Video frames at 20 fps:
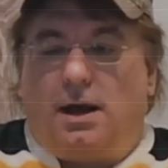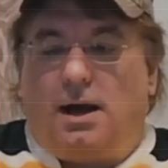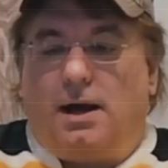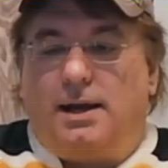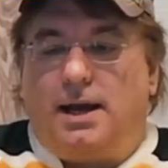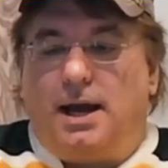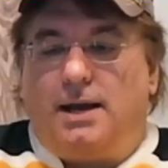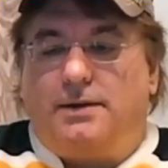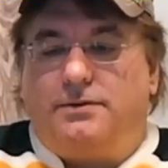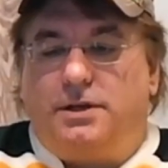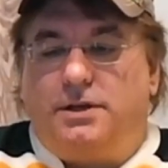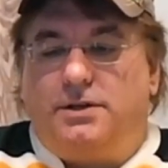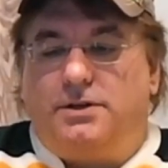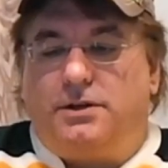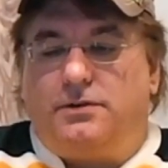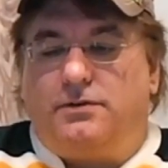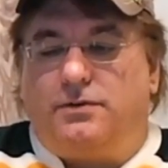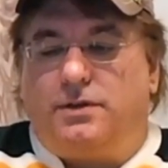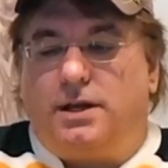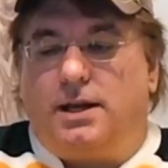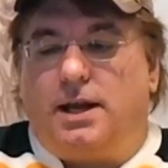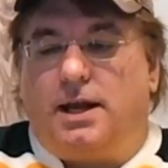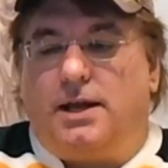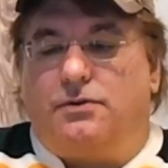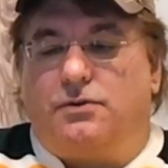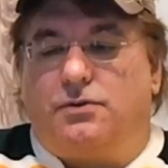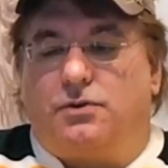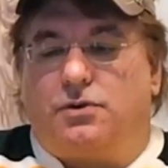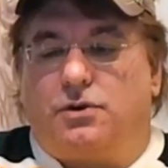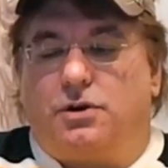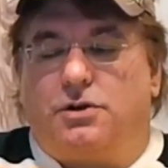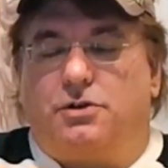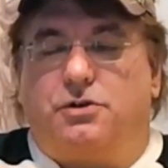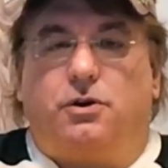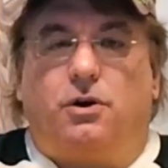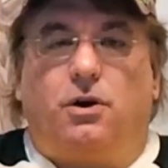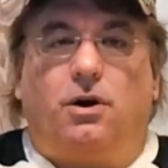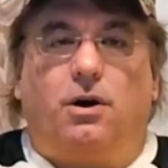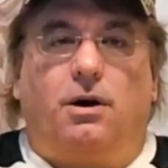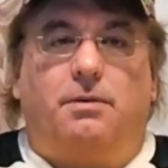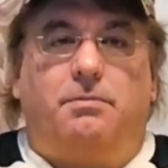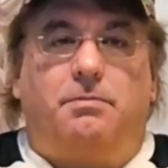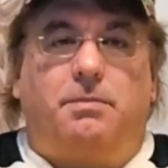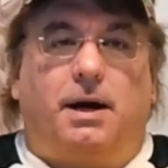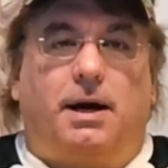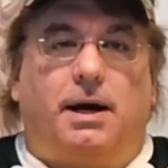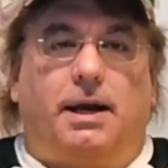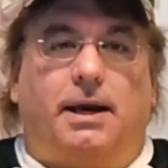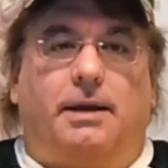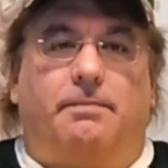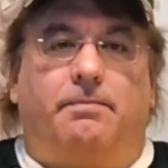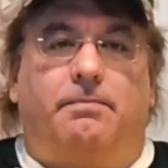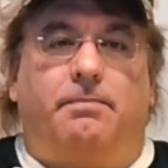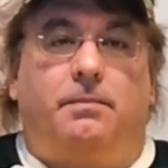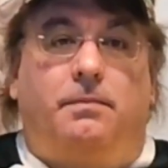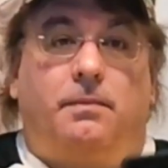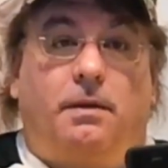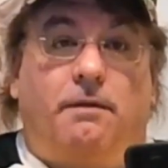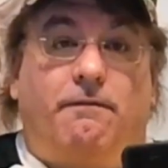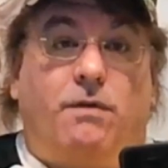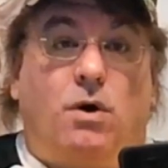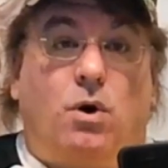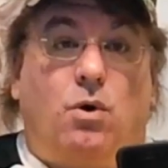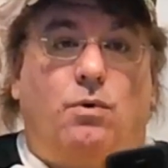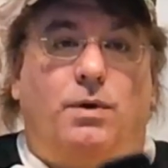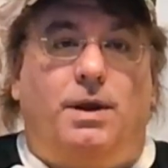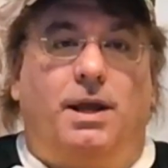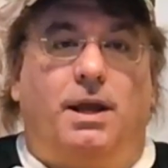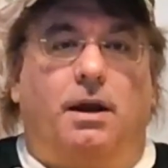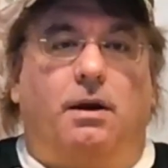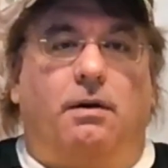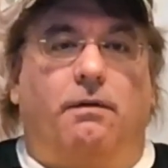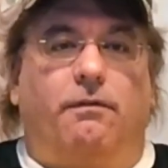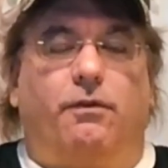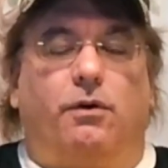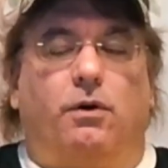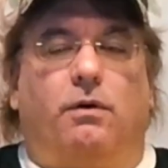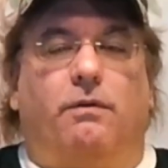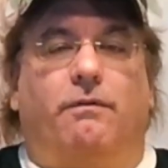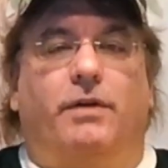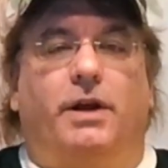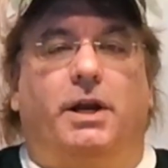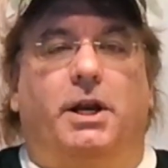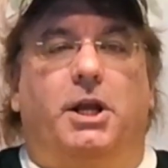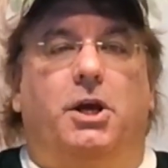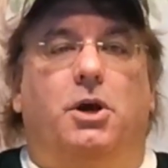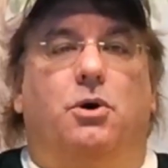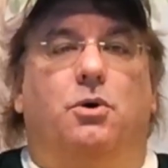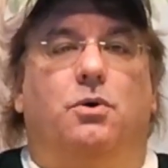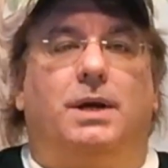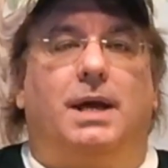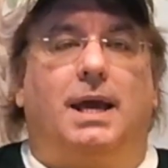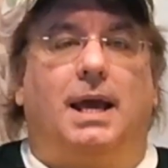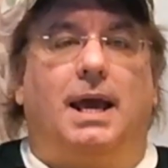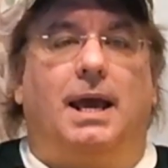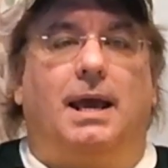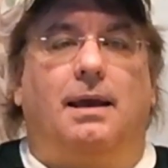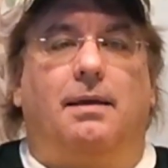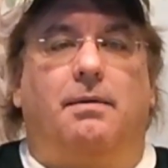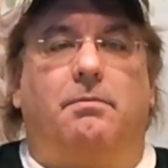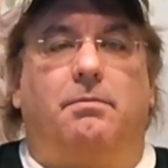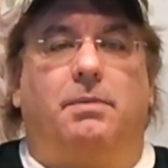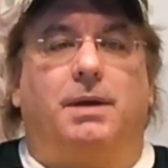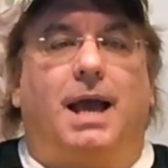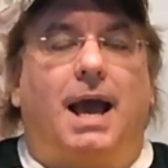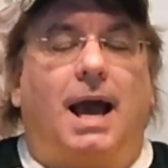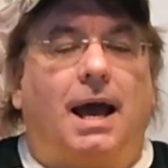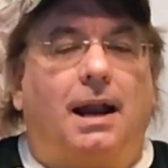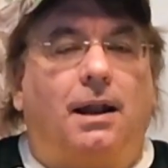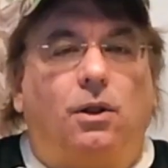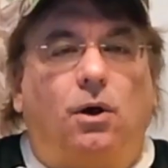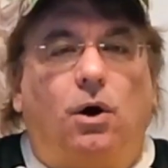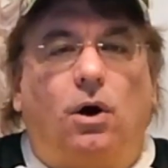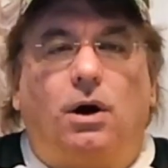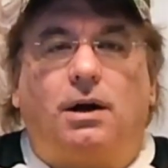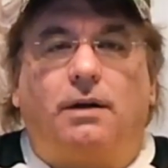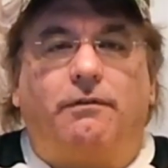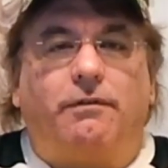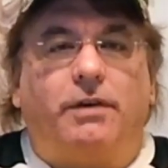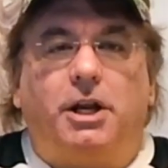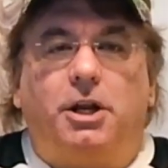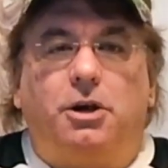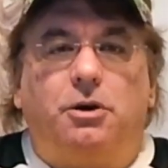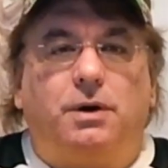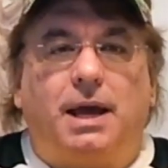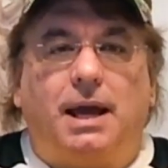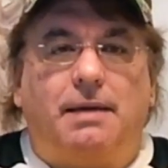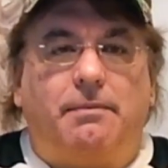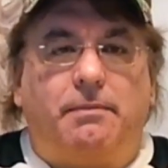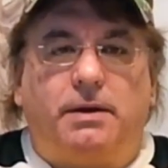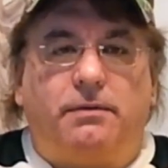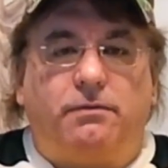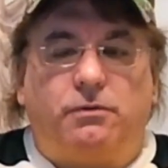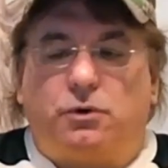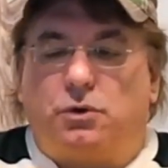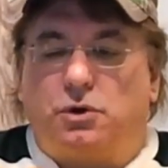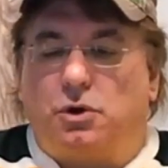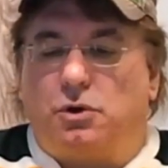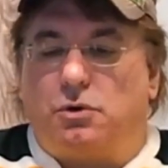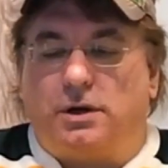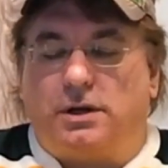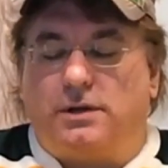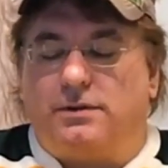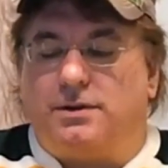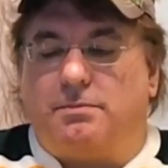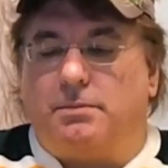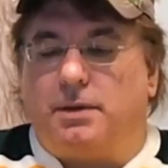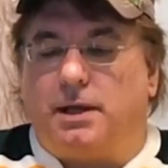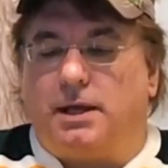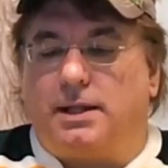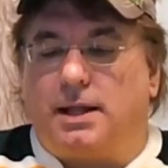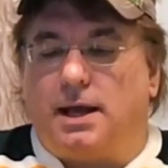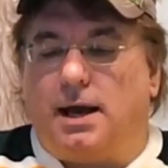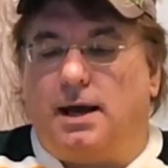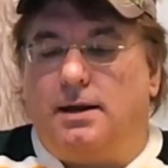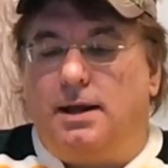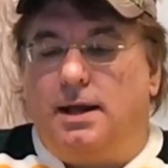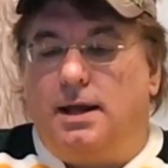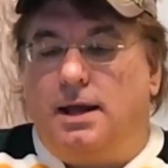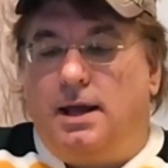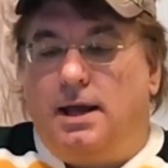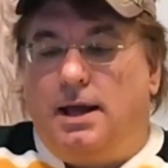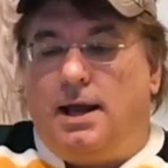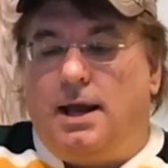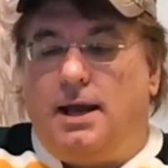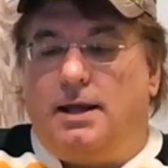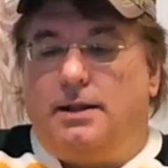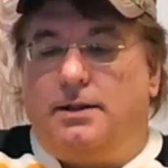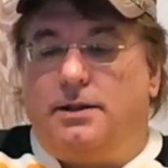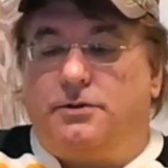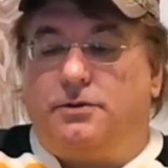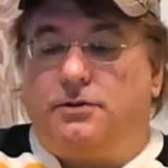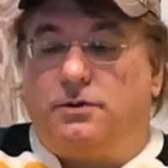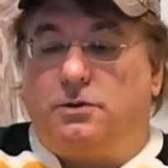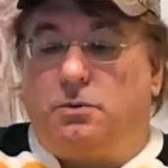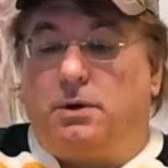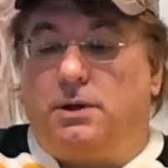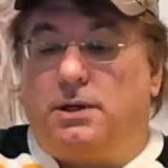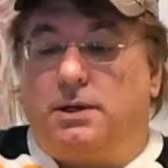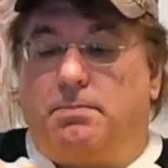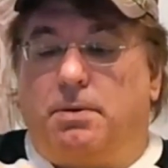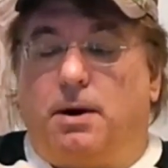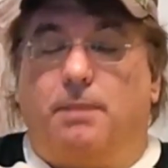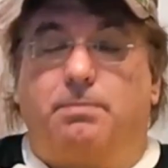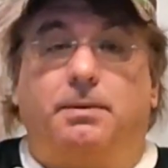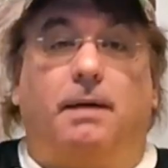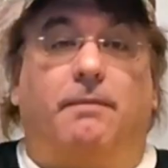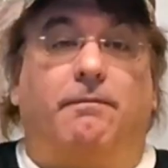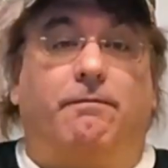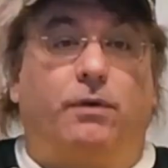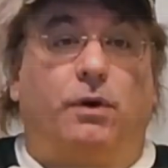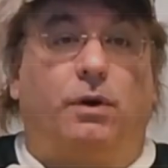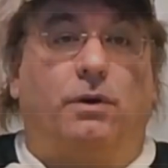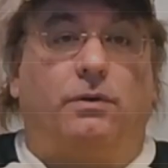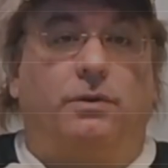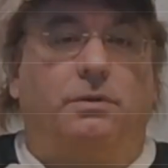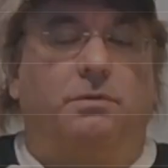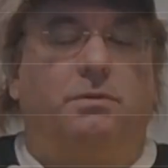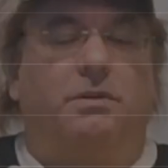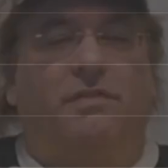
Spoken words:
I actually just did a search on my phone here for a video game catalog, a video game inventory, or something like that. And this is the one that popped up first. There's a